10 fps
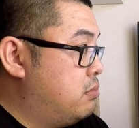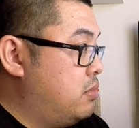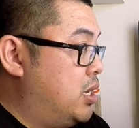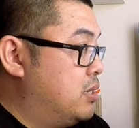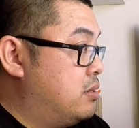
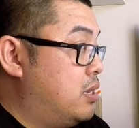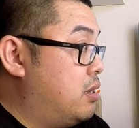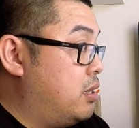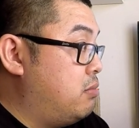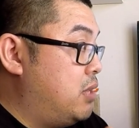as I said,
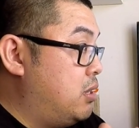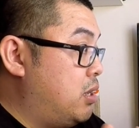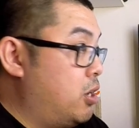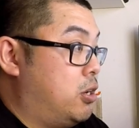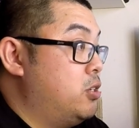I
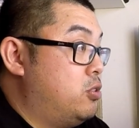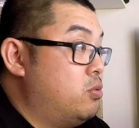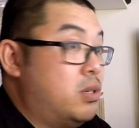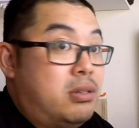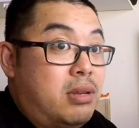go
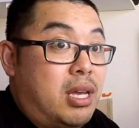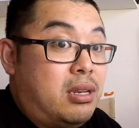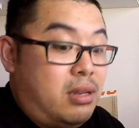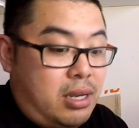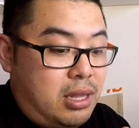to it, and
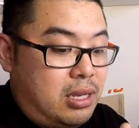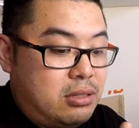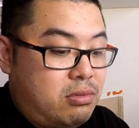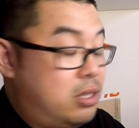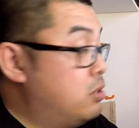I think it's
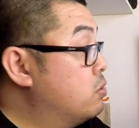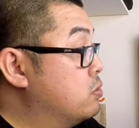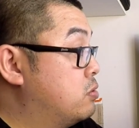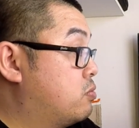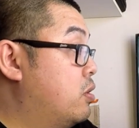really cool
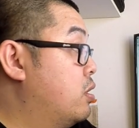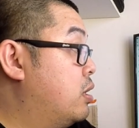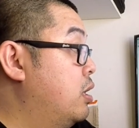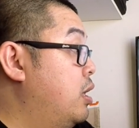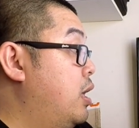to rock.
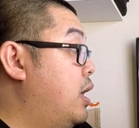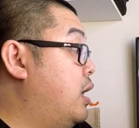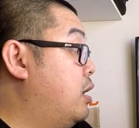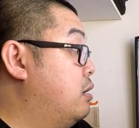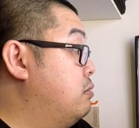
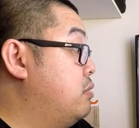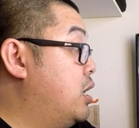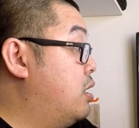And yeah,